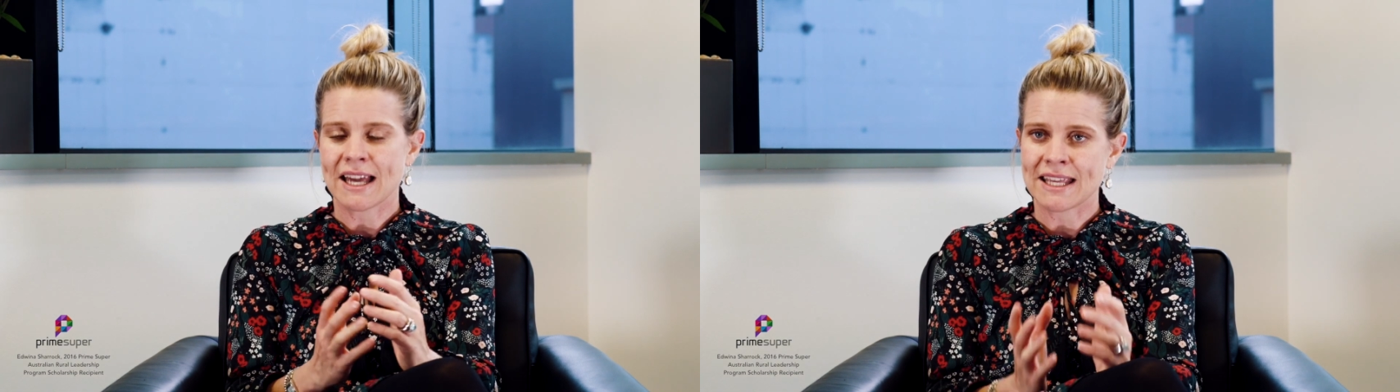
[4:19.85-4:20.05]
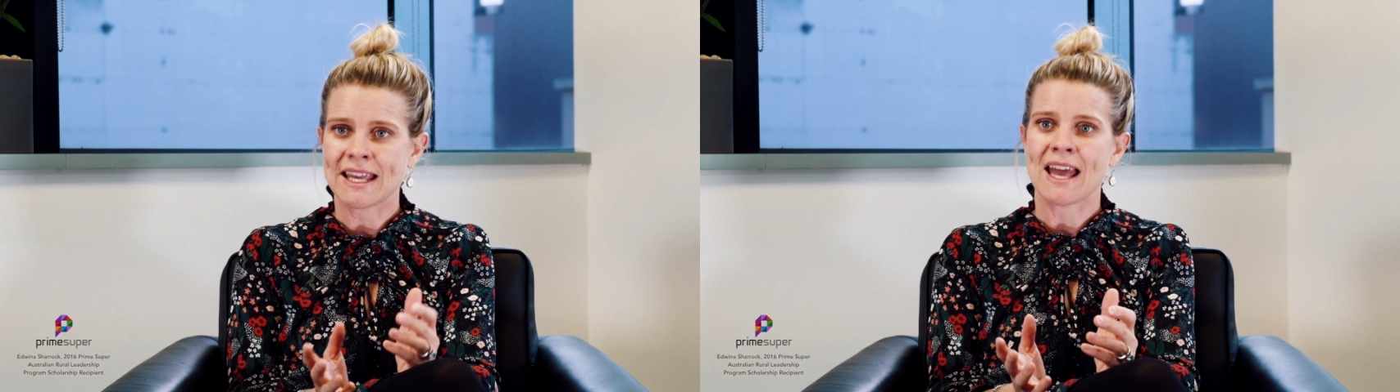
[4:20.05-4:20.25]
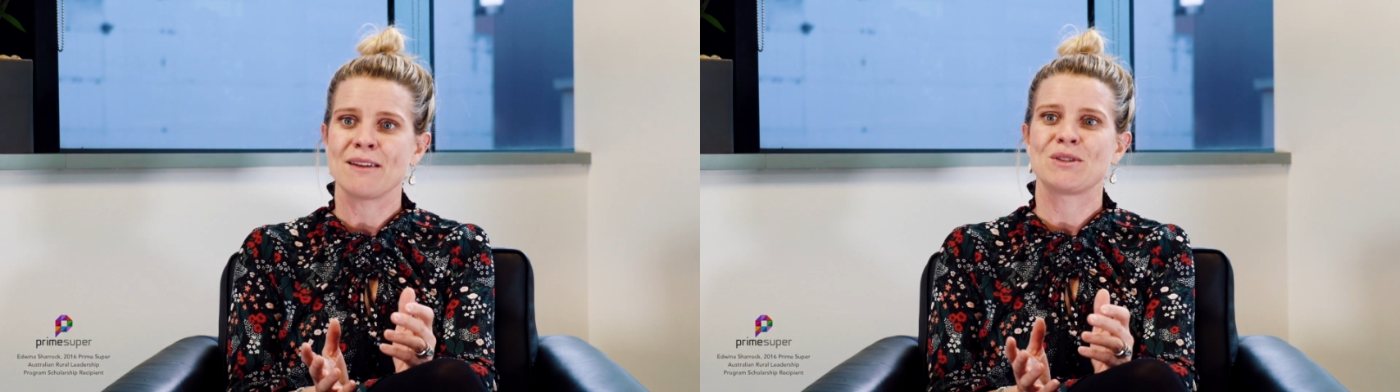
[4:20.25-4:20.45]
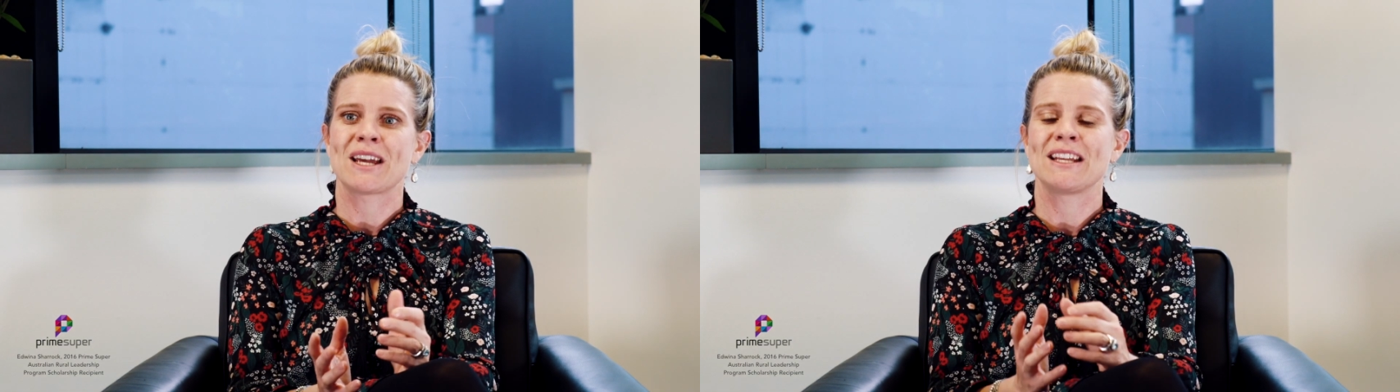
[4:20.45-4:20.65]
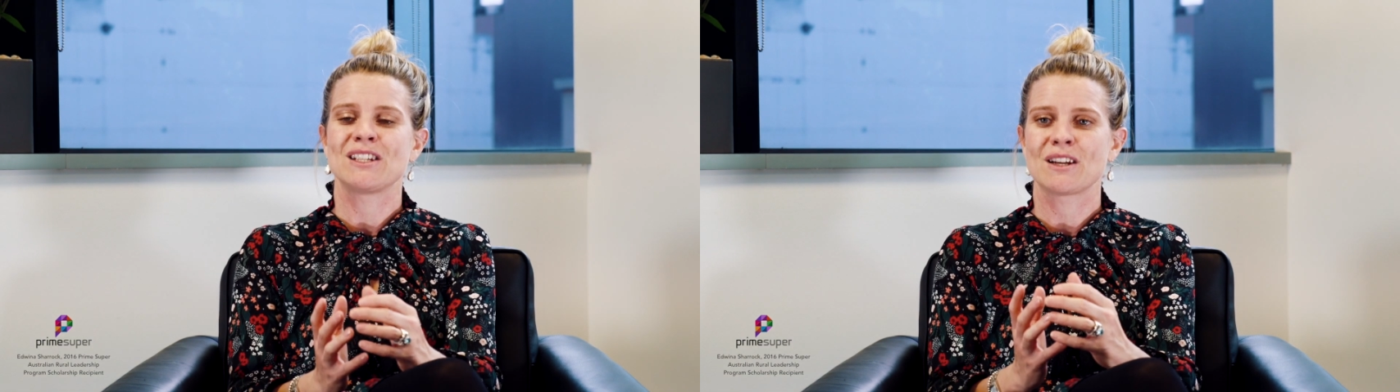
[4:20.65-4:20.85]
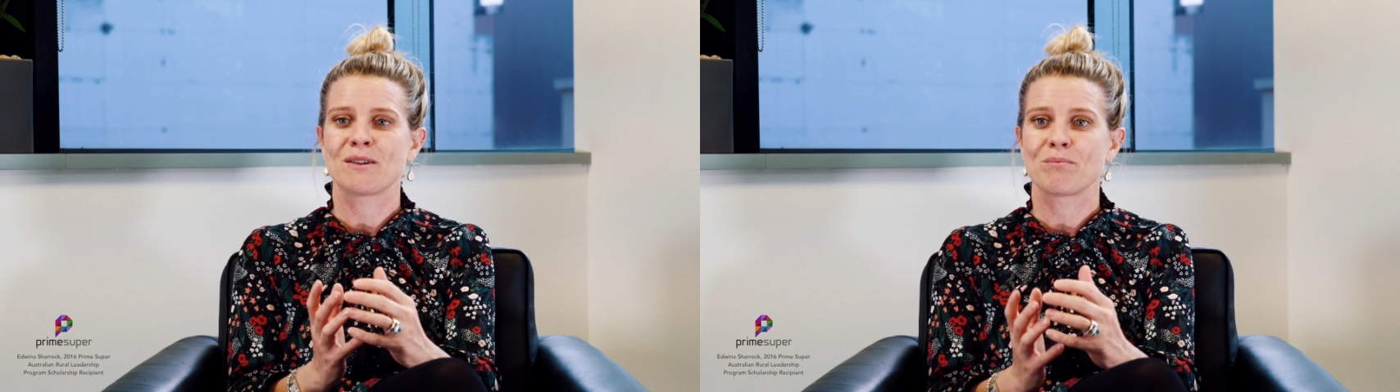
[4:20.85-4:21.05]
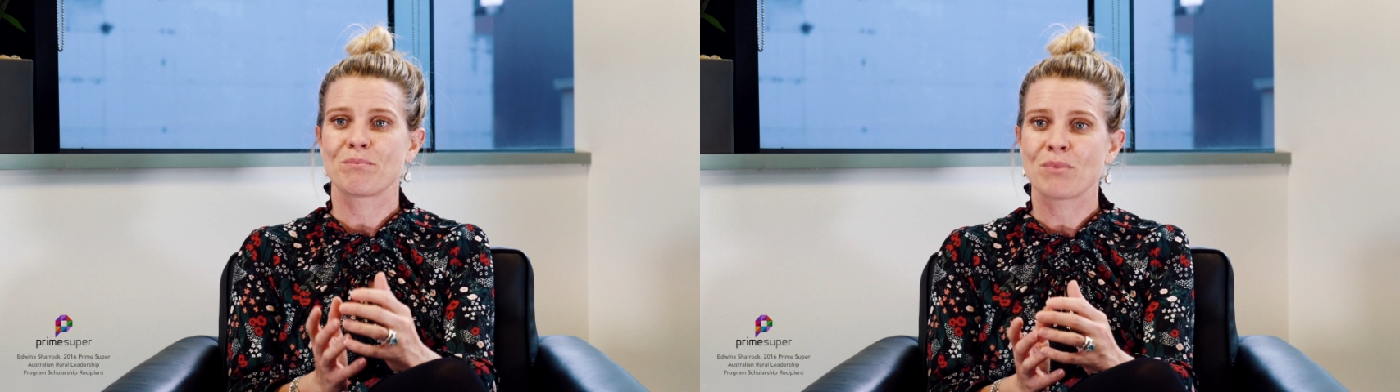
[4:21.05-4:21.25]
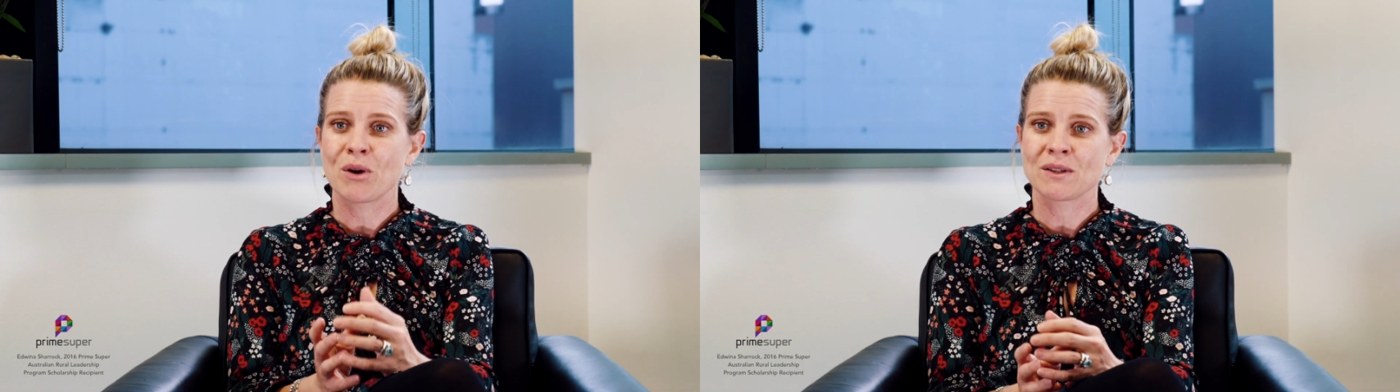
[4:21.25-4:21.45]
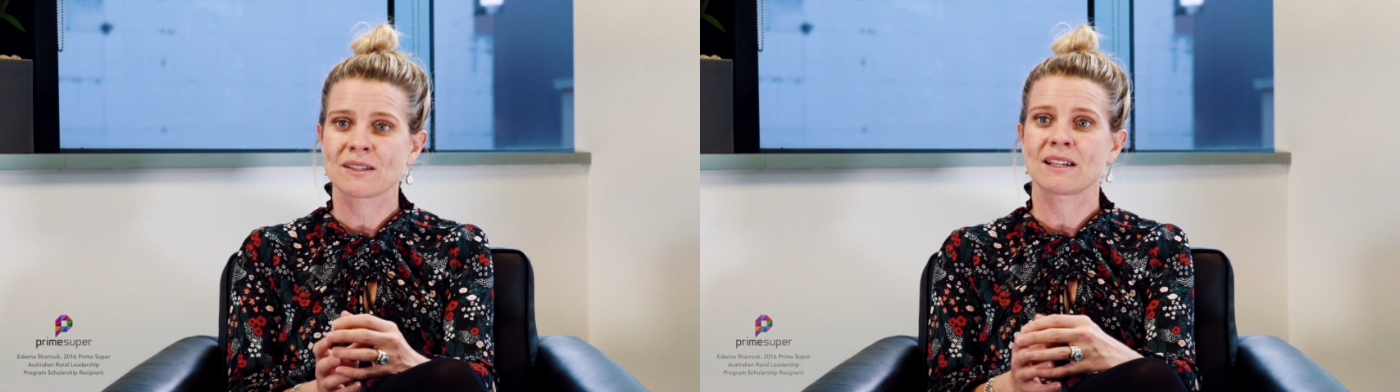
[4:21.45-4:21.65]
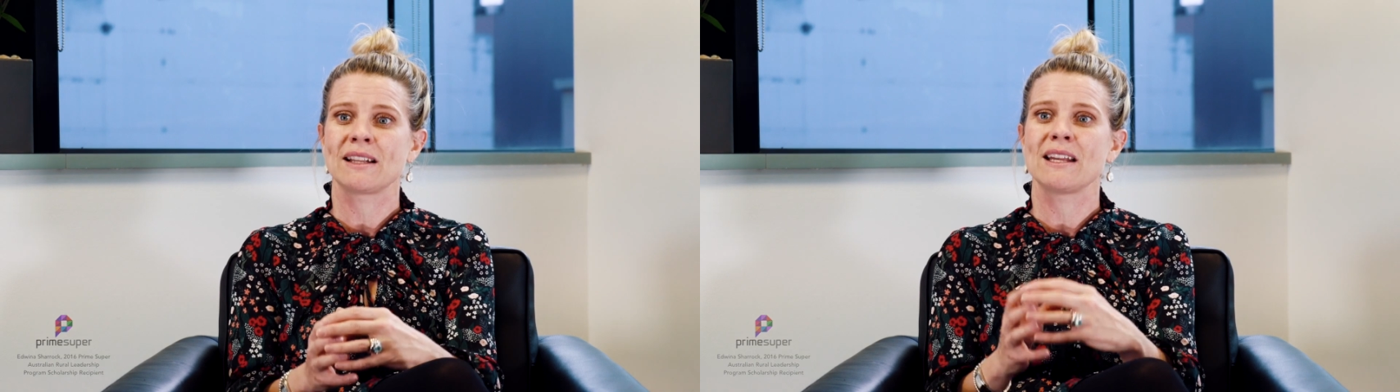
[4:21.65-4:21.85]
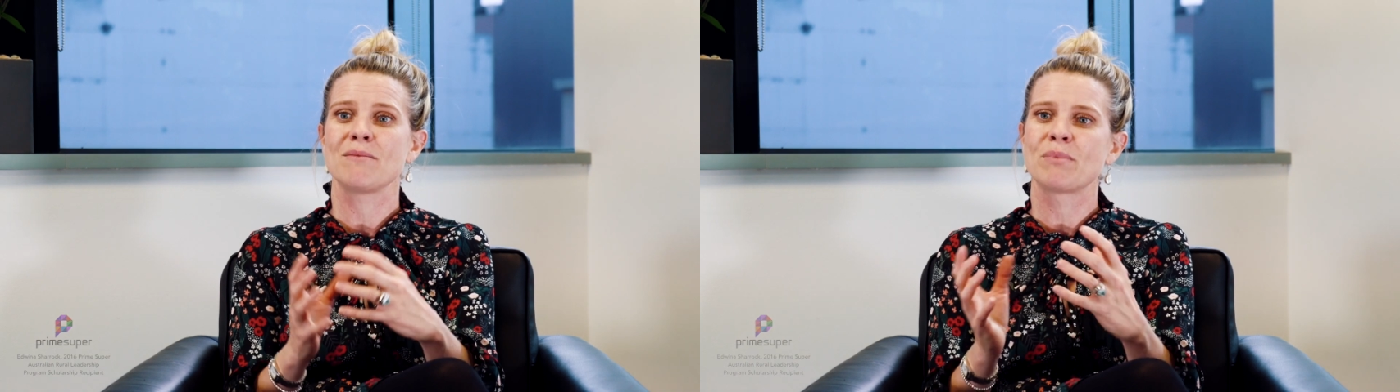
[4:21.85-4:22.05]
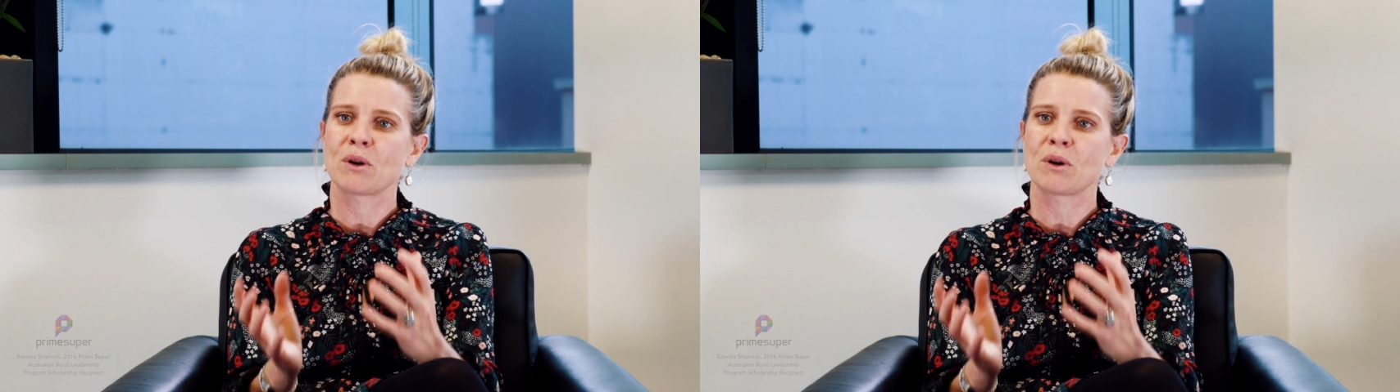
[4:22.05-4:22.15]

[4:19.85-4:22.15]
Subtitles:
a game changer personally,